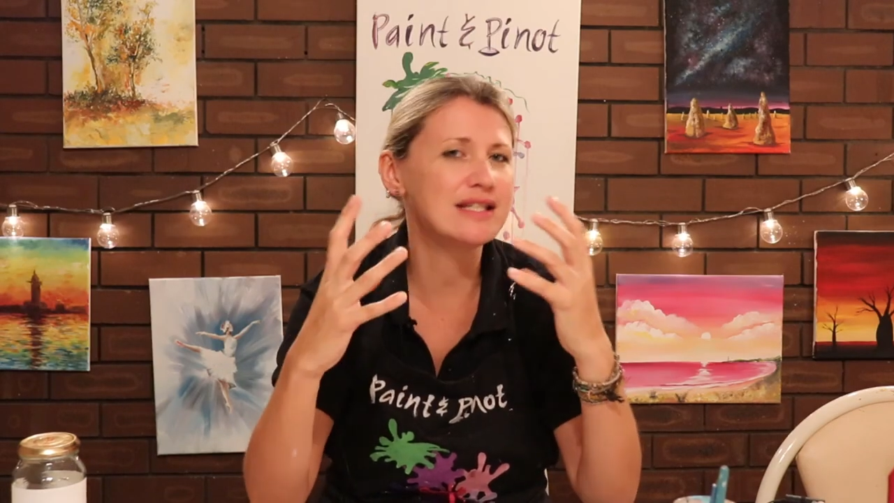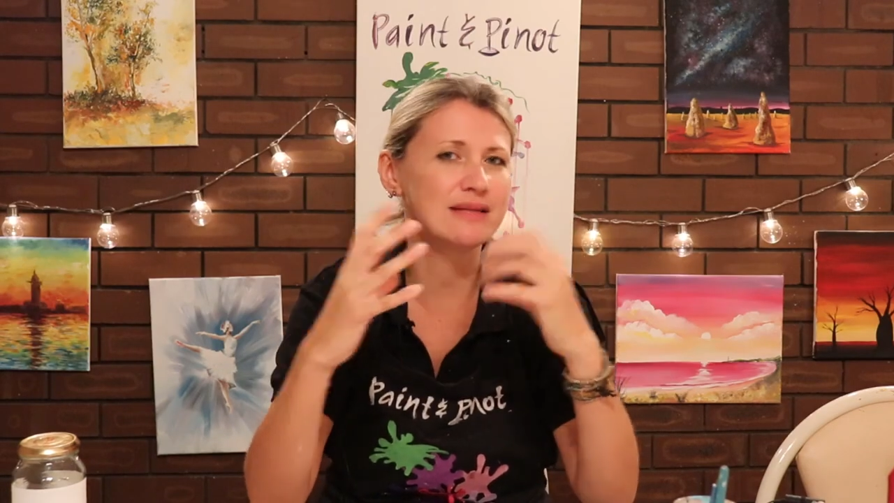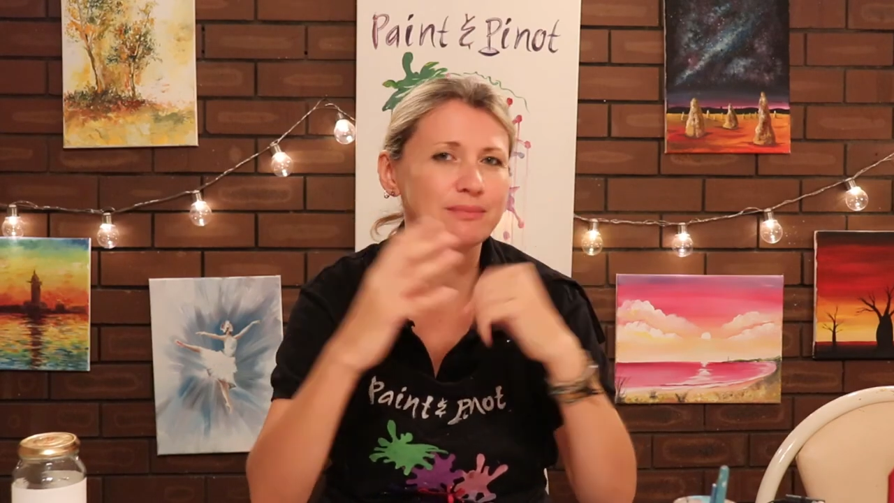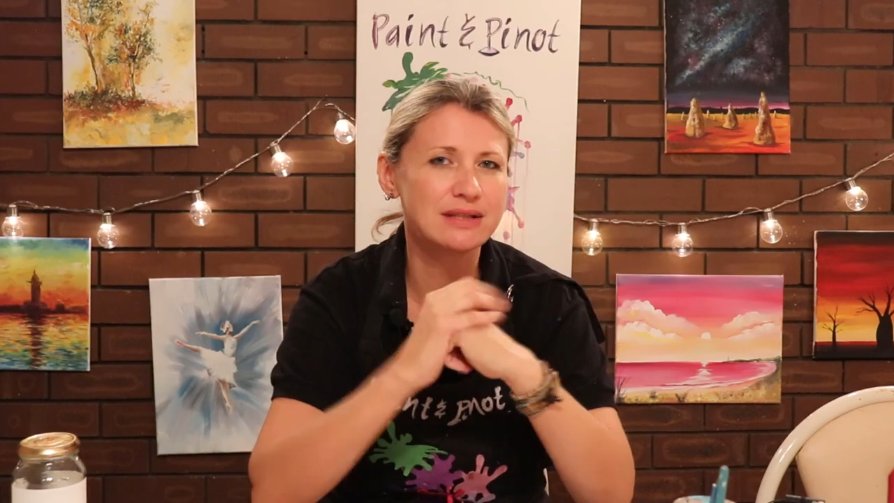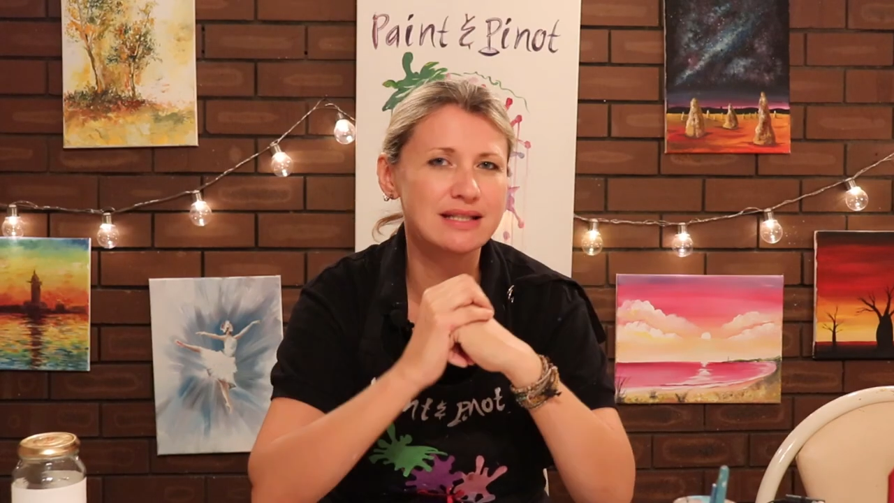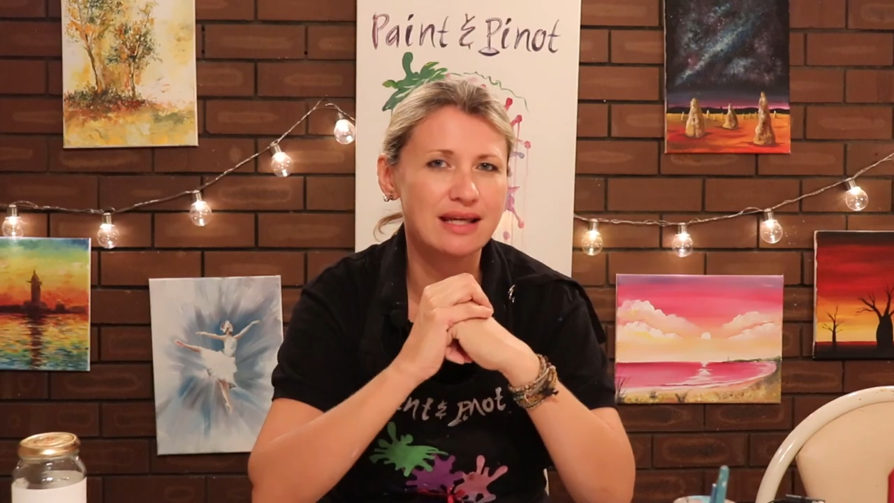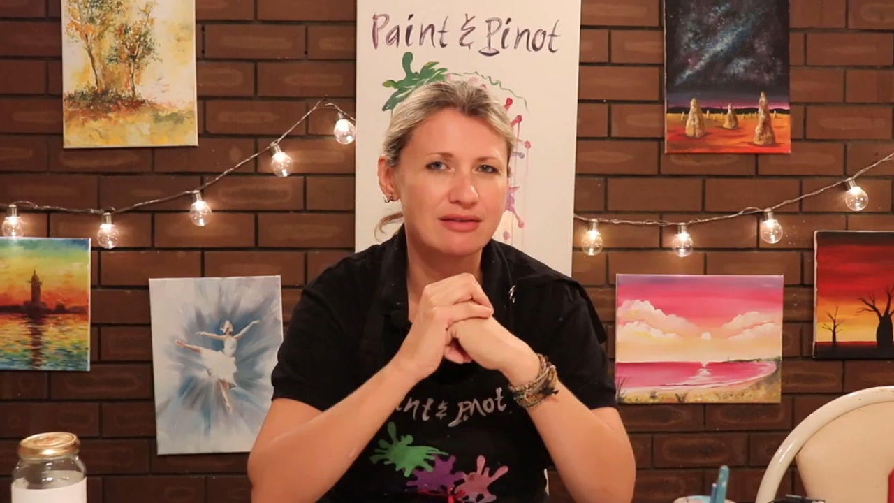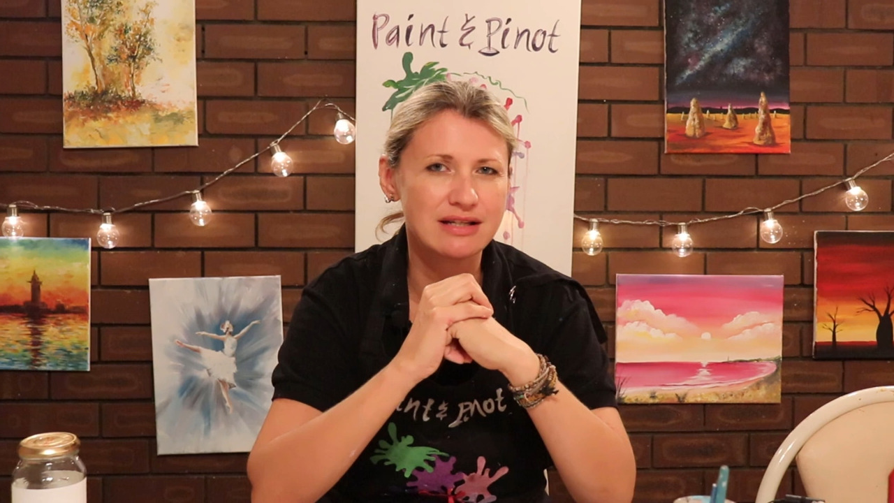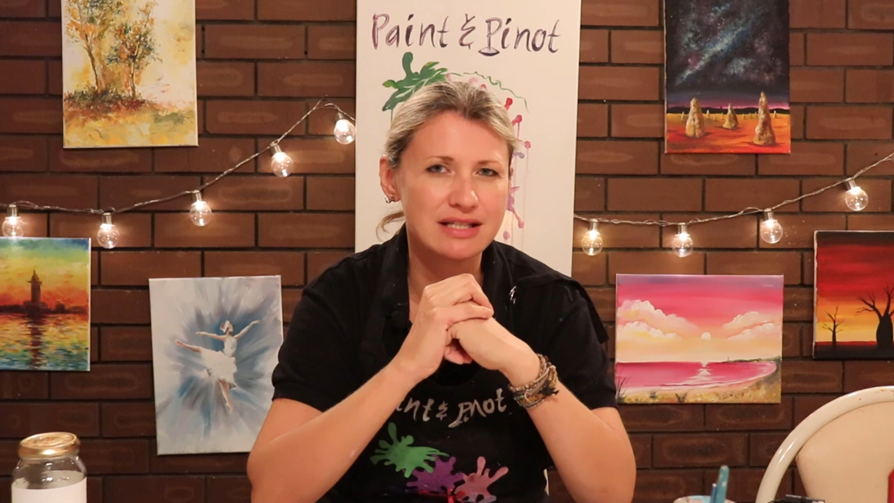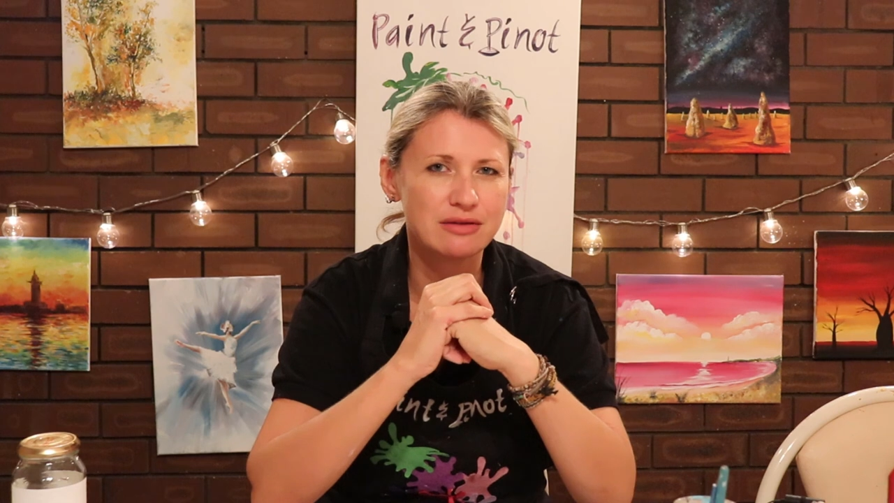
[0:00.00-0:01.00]
simple to get
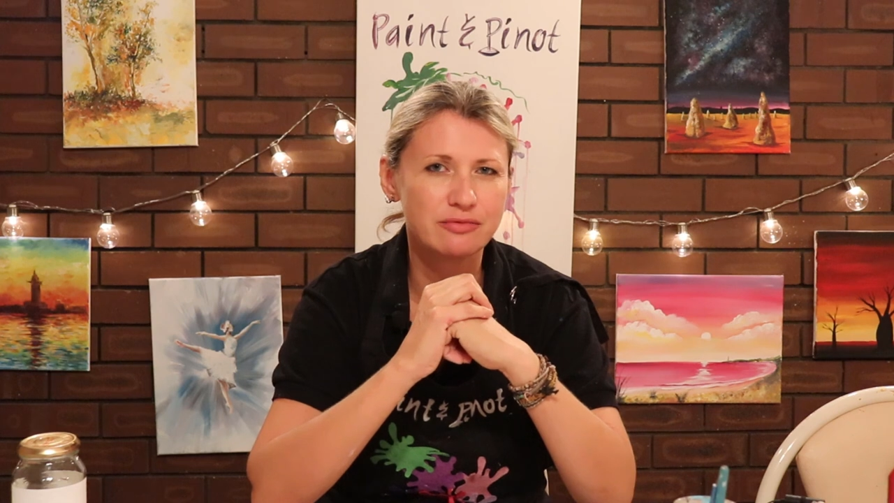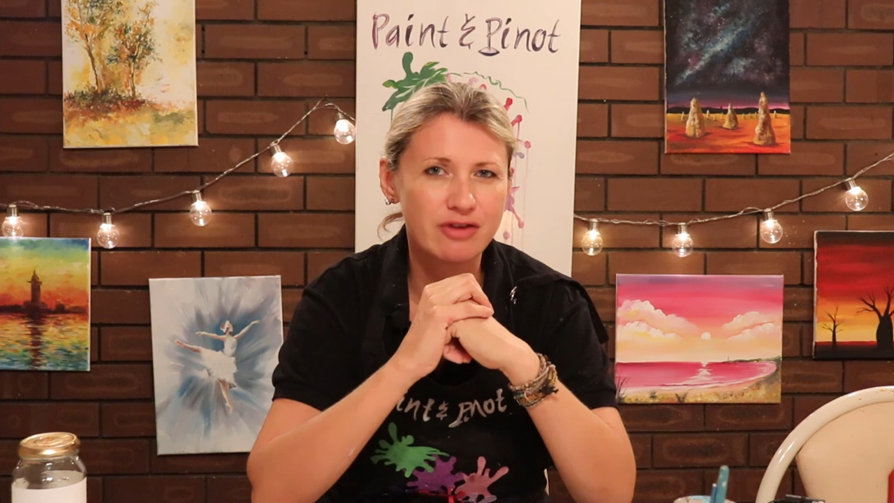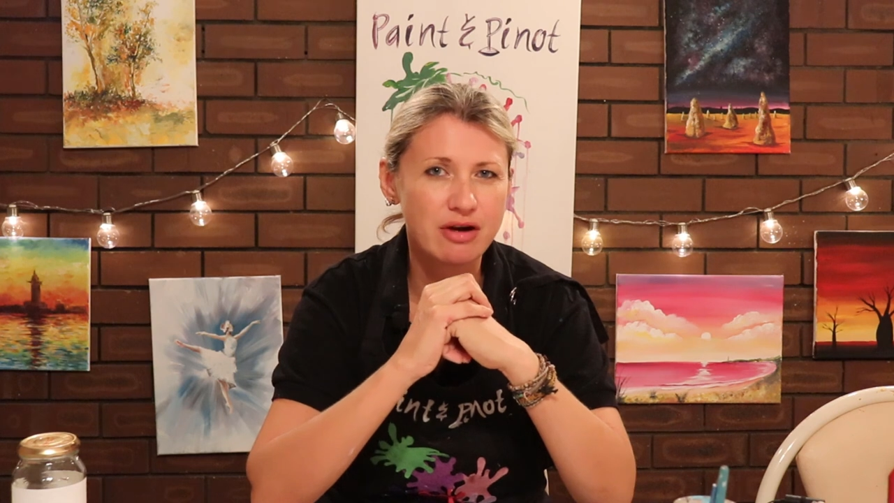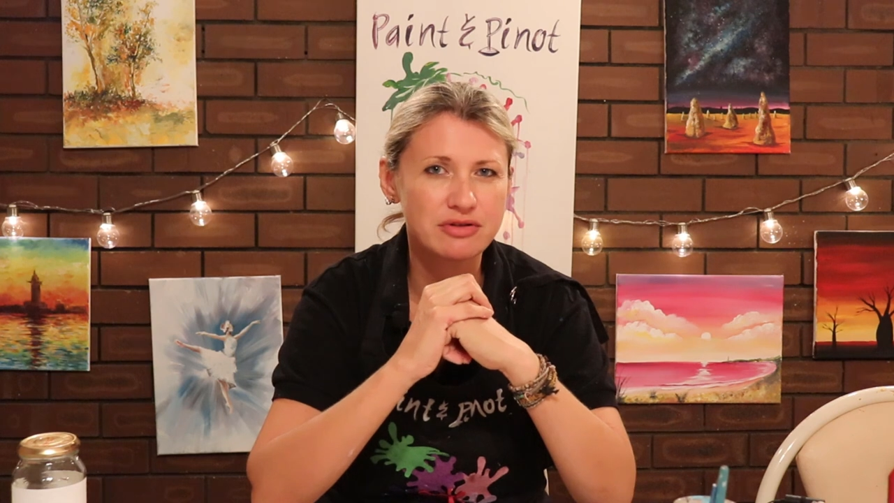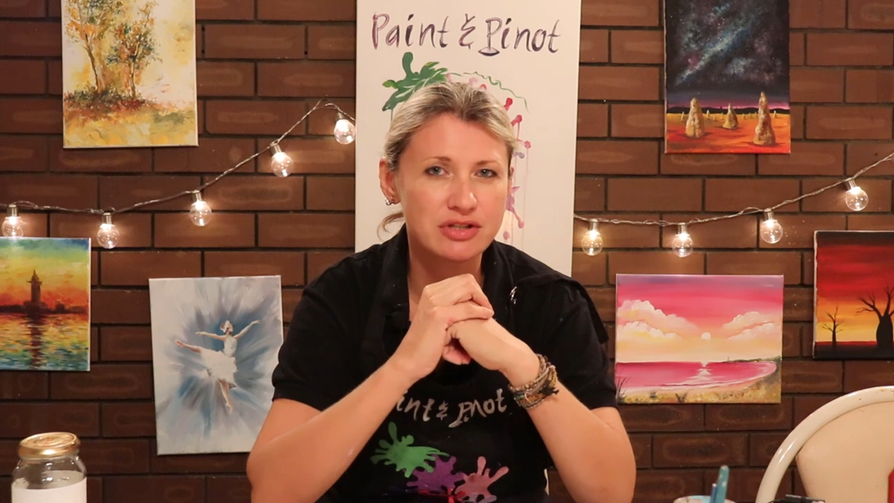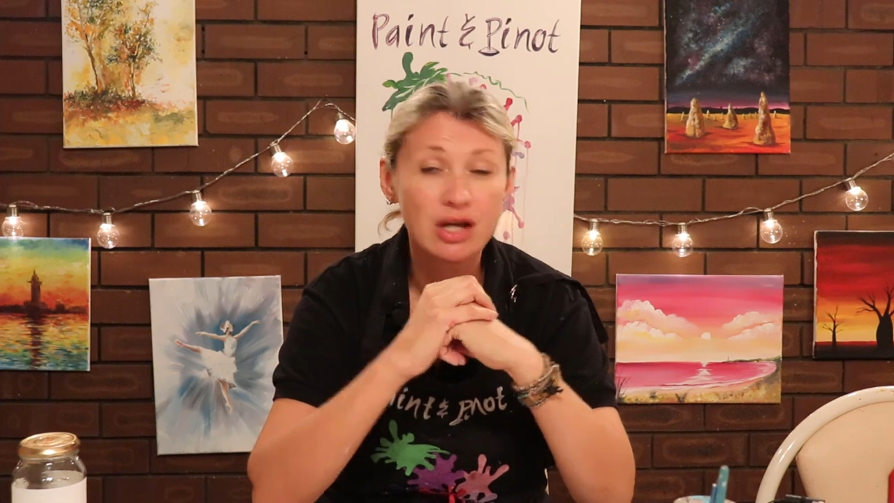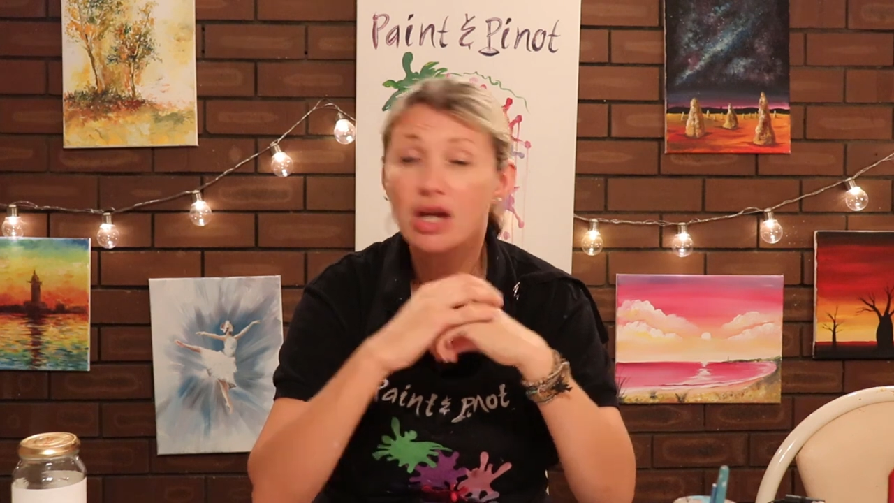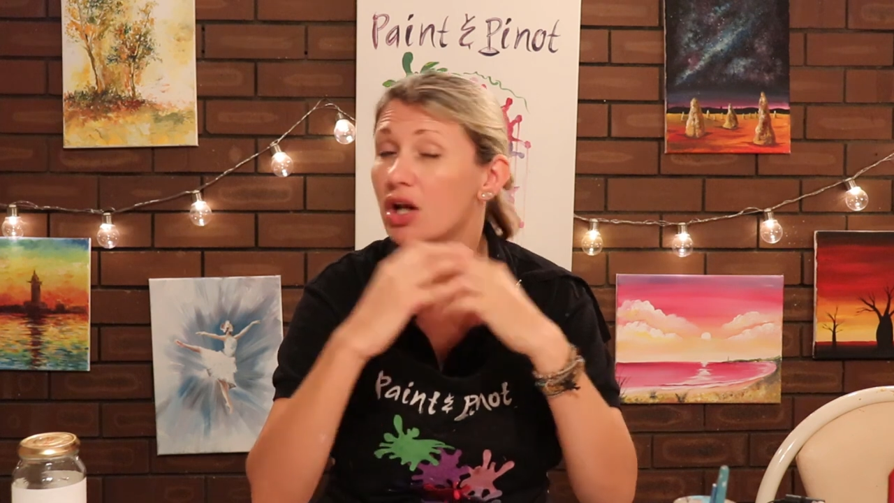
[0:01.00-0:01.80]
the rest of the rose